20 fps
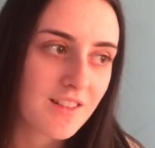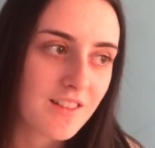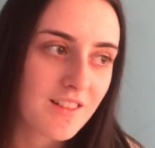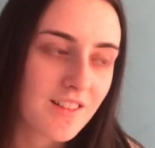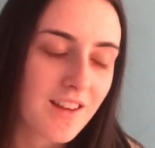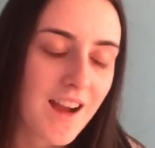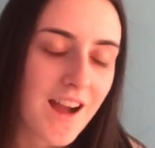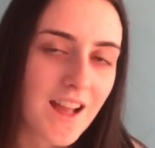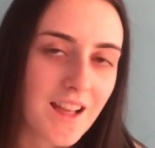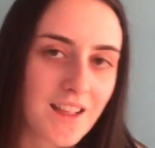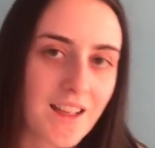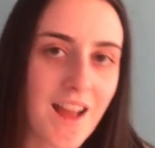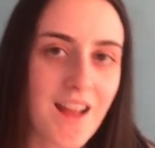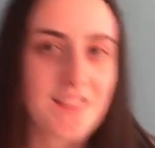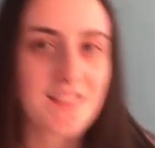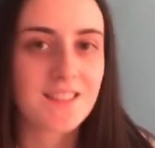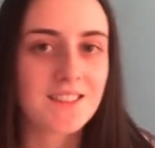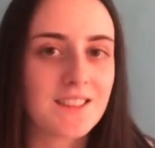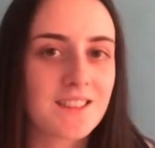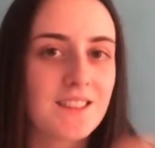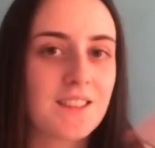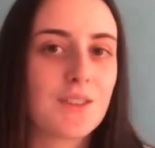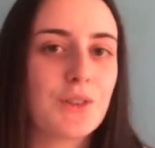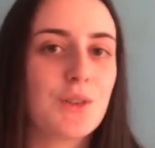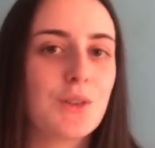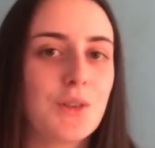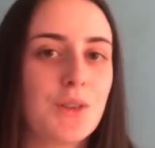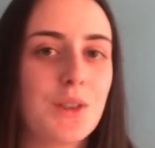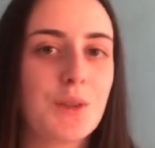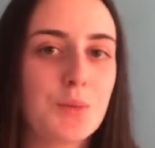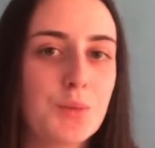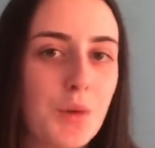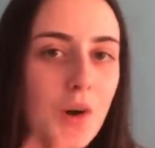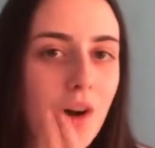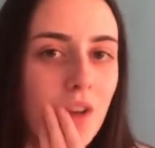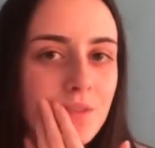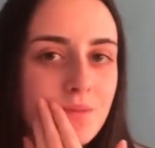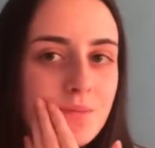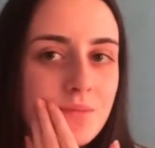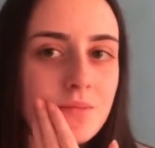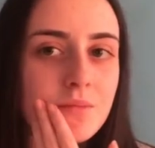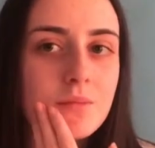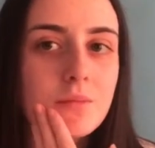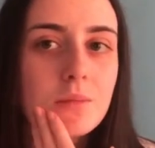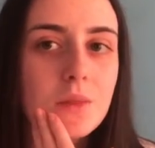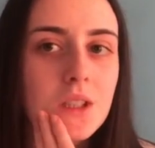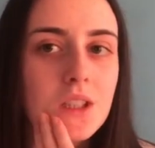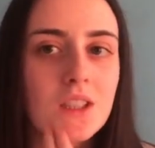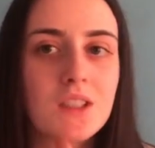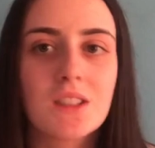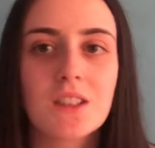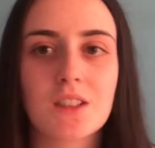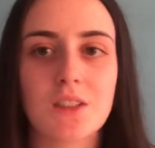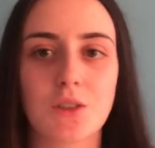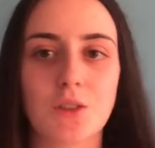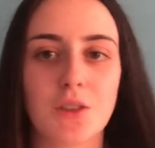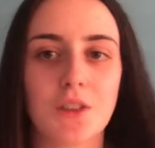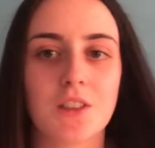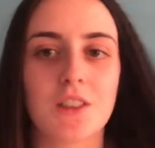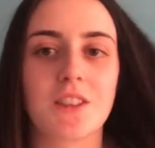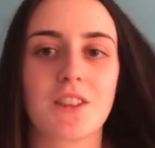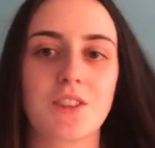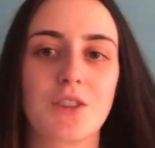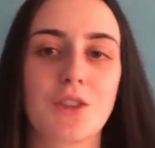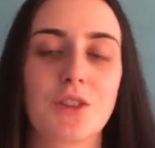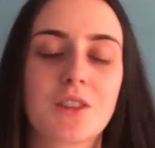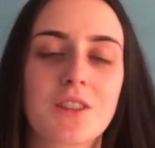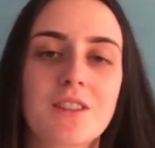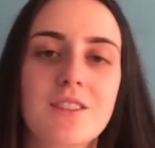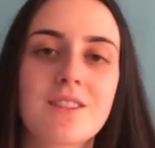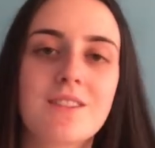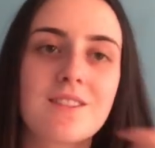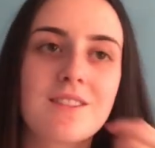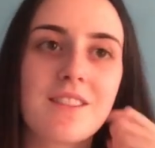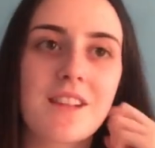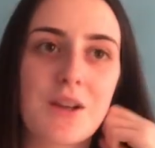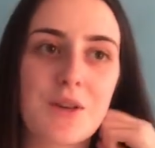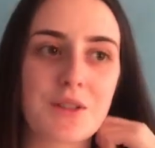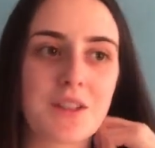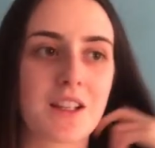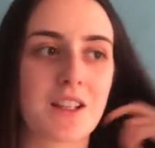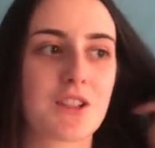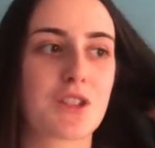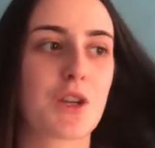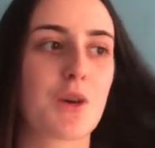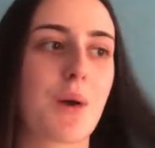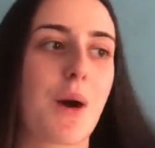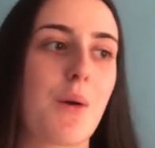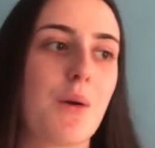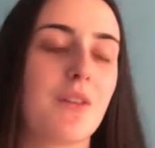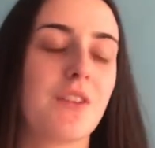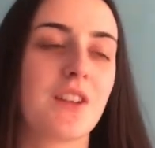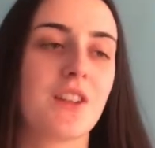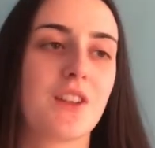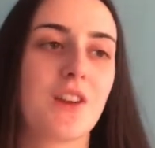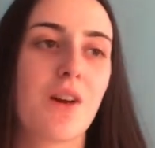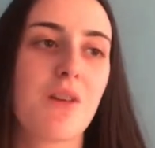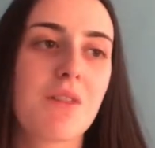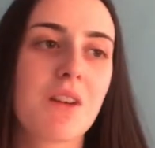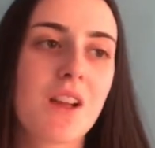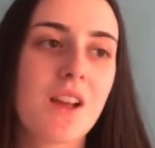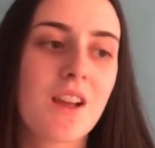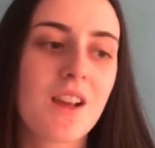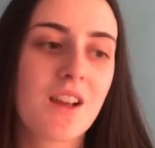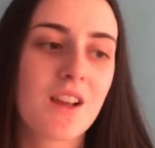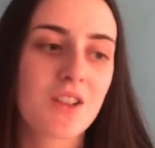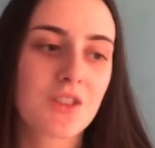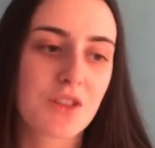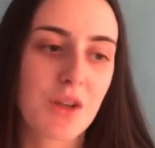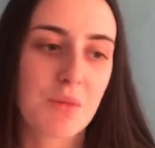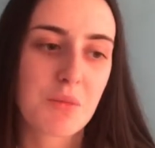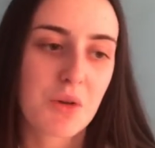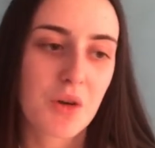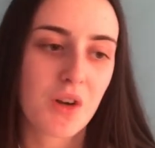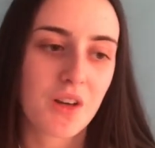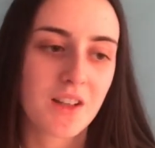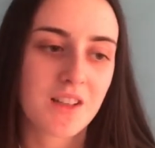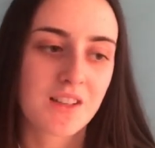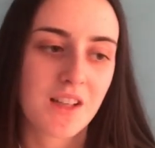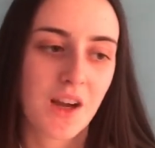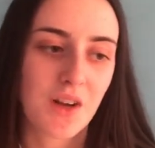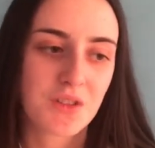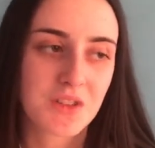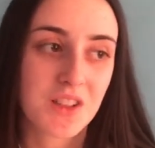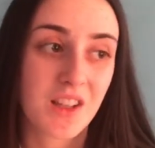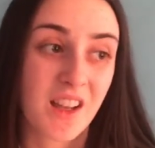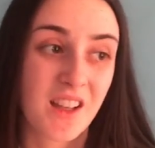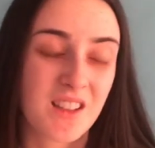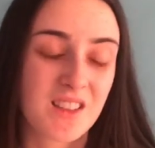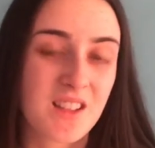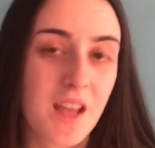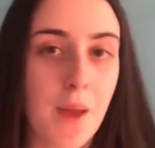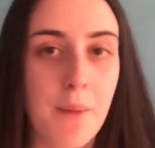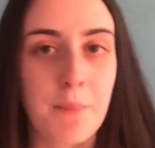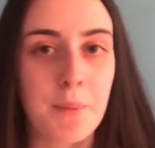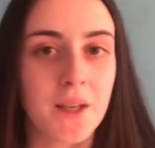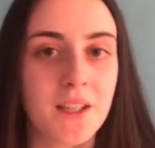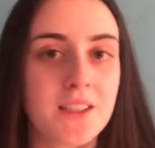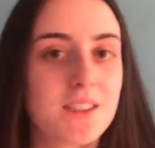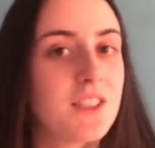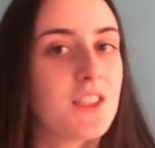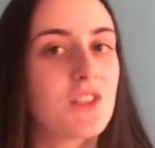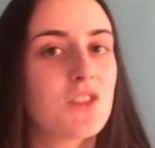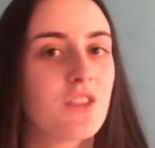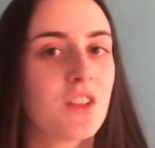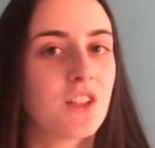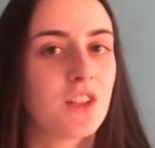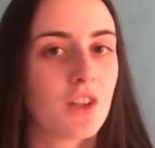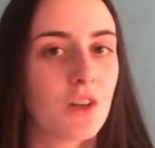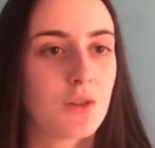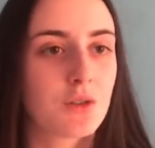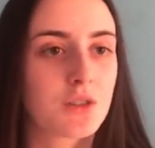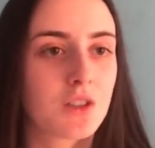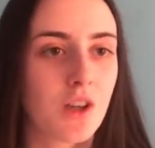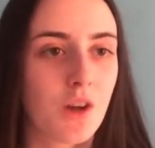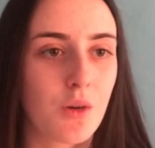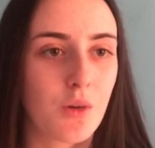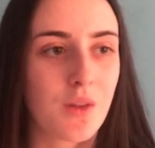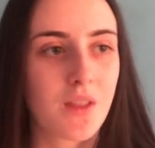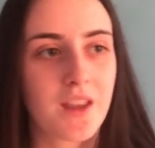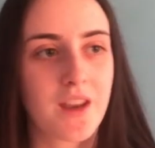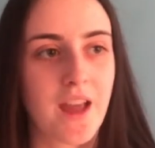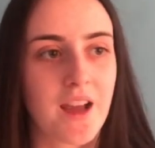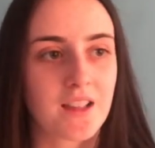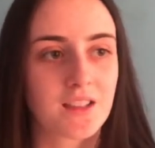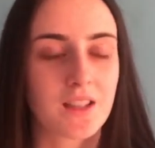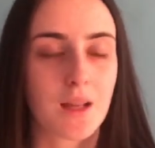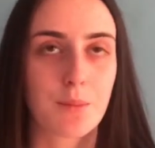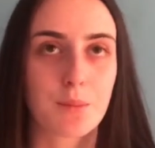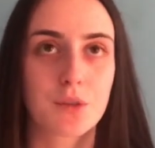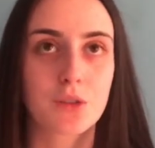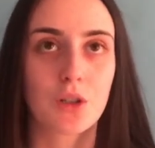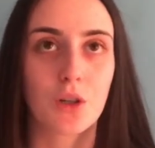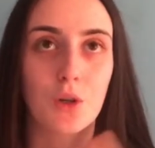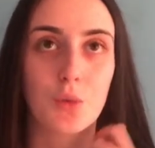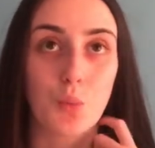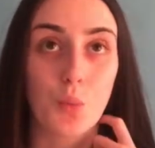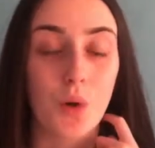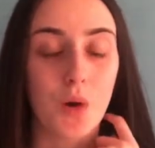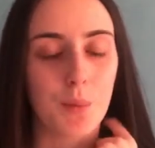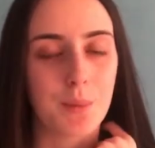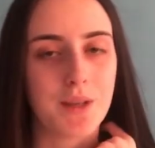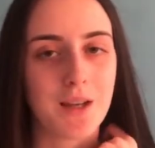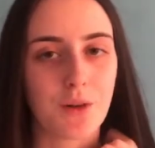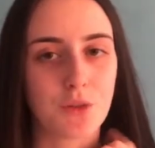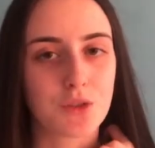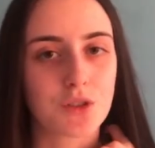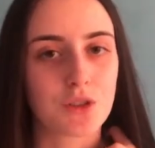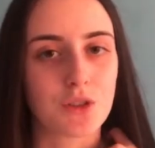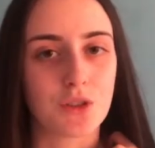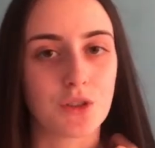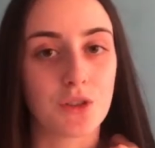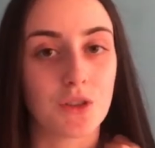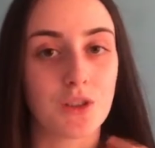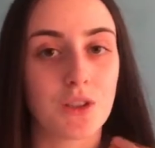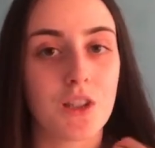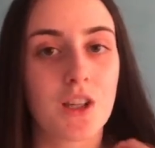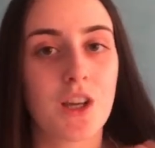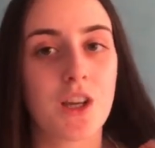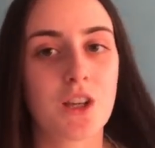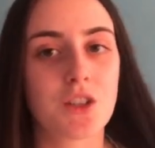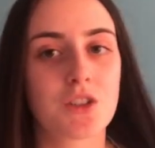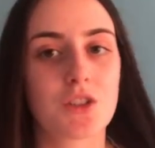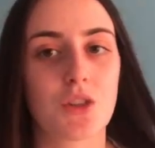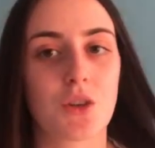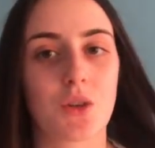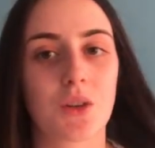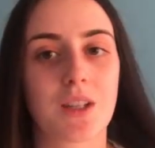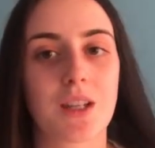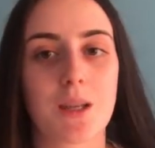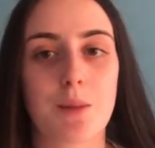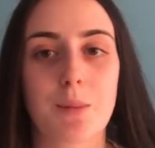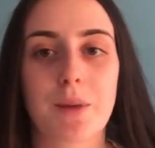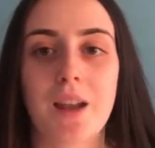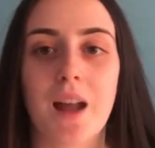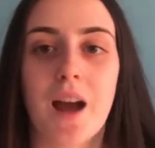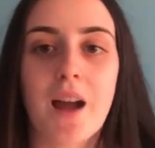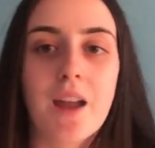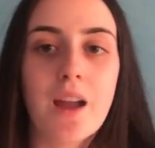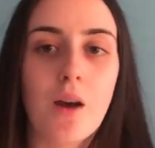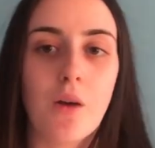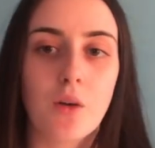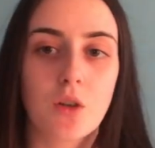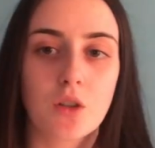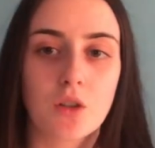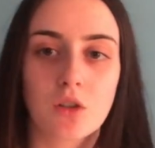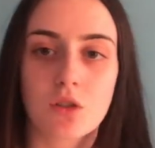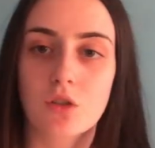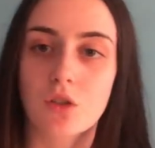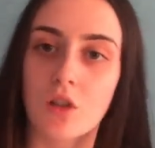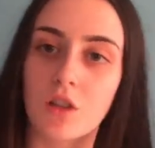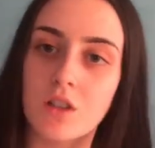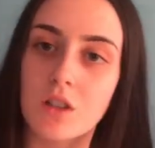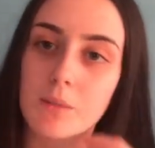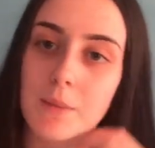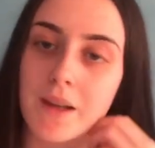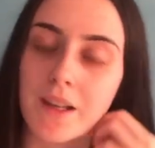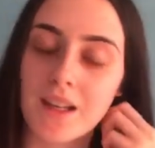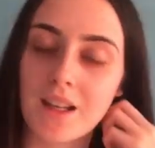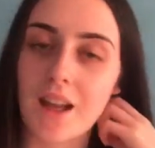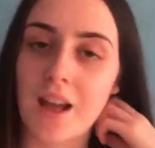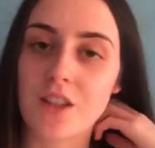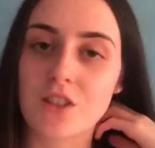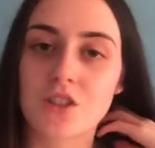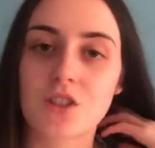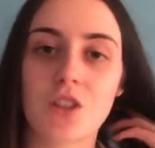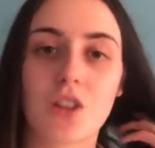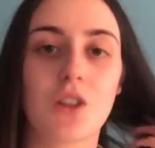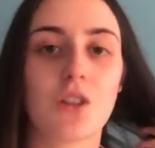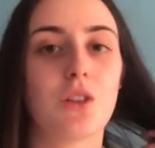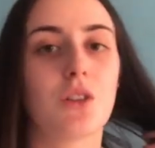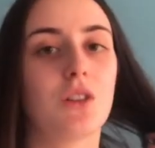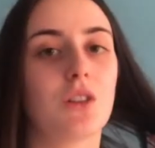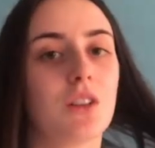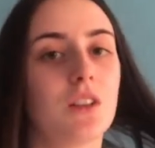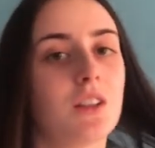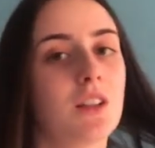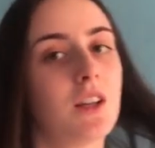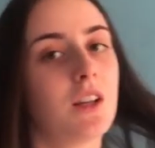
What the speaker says: I edited it all in one, because I did it all and it was like a 2-hour video. So I'm cutting it down to like 10 minutes each video, so the next episode will be out soon. So keep an eye out and your story might get shown.